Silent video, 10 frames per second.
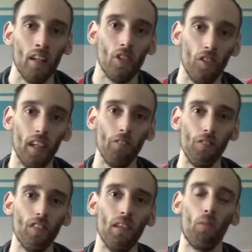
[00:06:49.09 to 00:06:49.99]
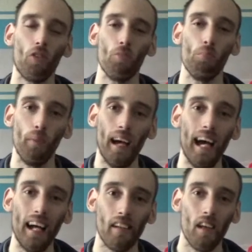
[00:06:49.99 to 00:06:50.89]
2K15 wasn't
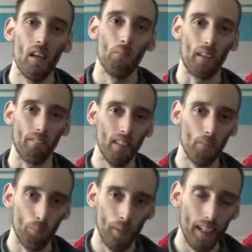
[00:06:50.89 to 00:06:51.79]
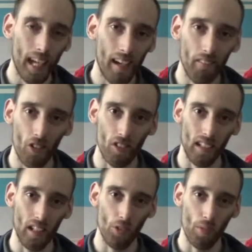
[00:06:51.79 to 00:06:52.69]
bad, but I think the big areas they
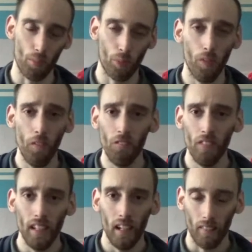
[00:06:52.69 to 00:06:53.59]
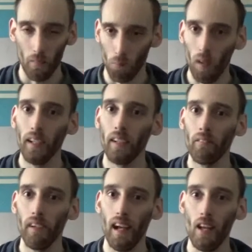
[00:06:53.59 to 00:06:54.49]
need to improve are the My
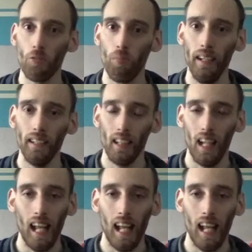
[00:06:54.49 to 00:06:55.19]
Career aspect